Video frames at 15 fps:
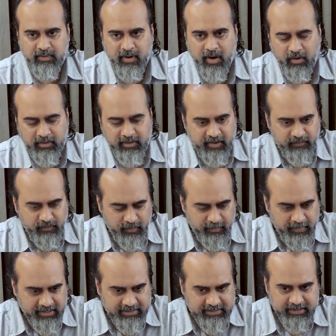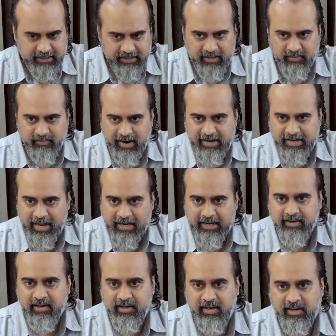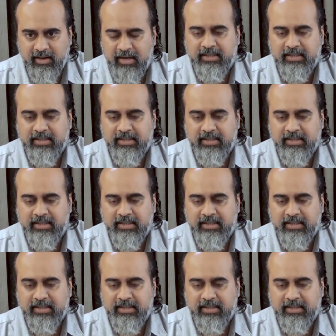Now, there would be a certain vitality